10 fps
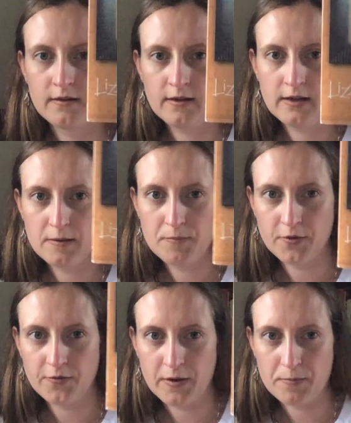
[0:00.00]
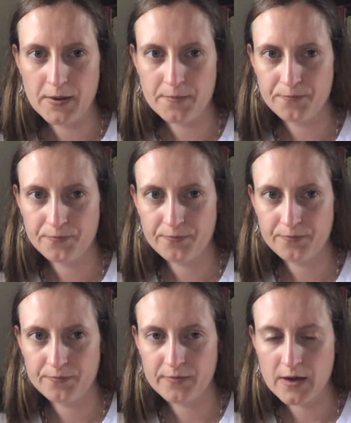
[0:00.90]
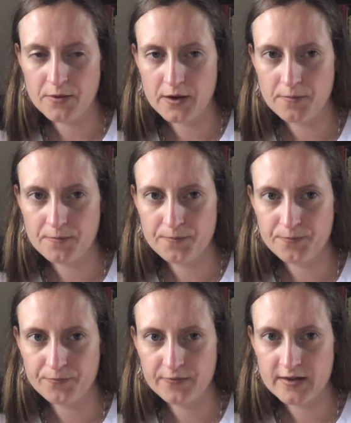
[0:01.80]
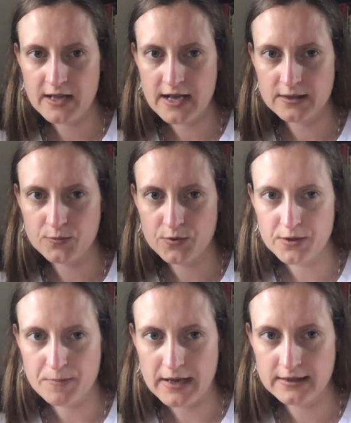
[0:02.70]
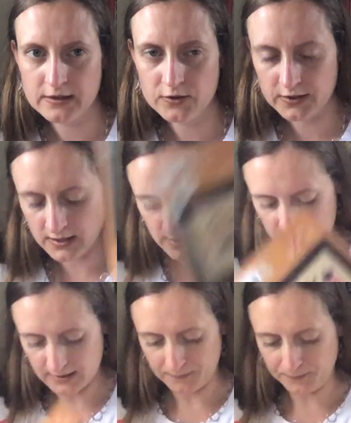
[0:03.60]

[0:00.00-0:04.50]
yearbook flip it. There we go. So that's what the pattern looks like.